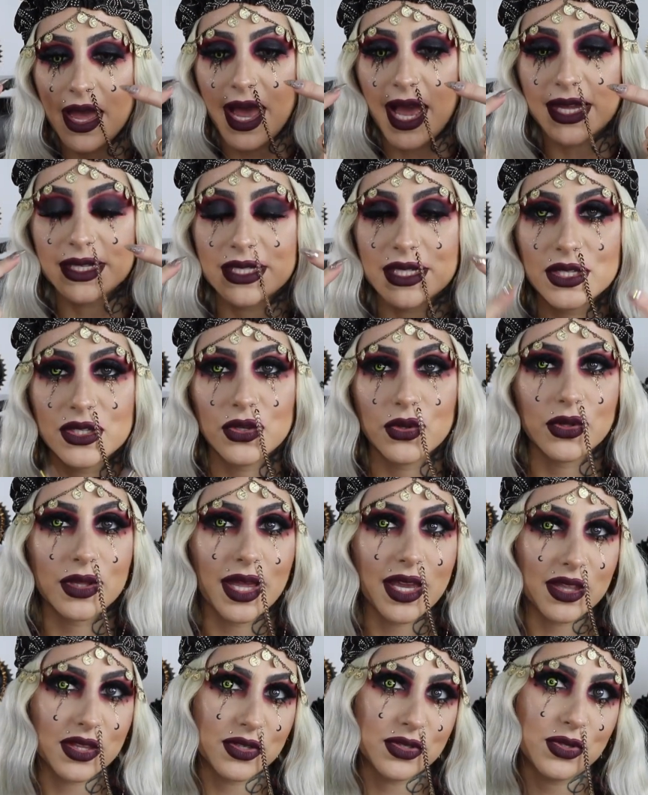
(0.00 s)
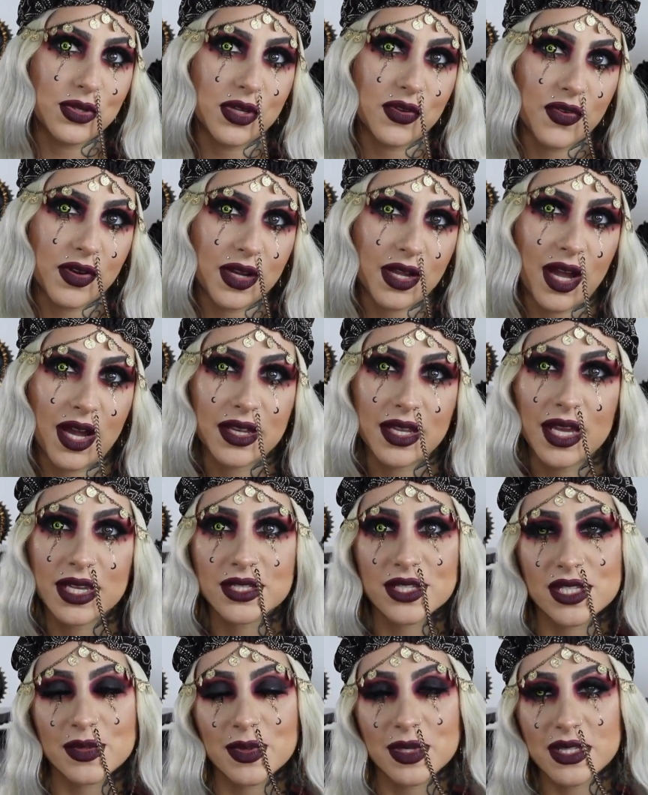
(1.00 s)
I did do like the 2 different contacts
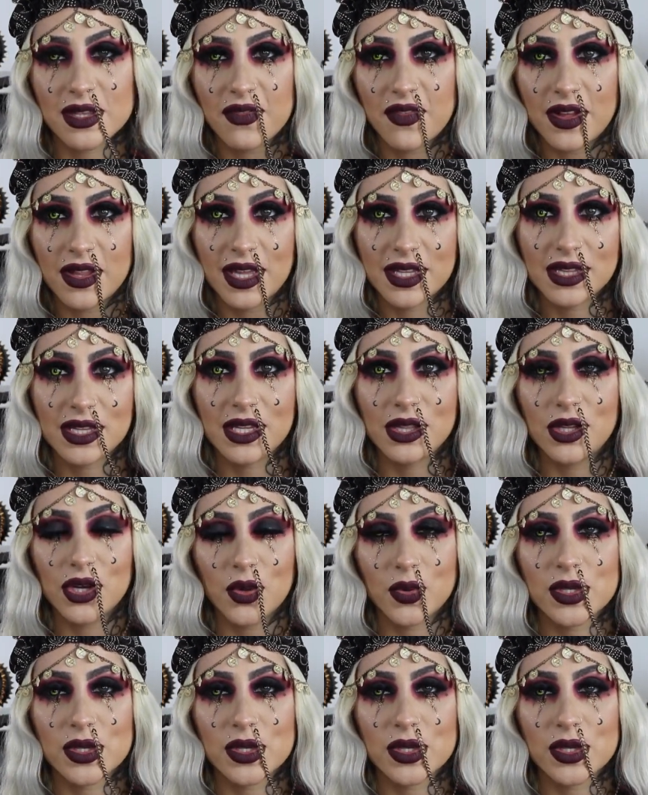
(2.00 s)
just because I felt like the look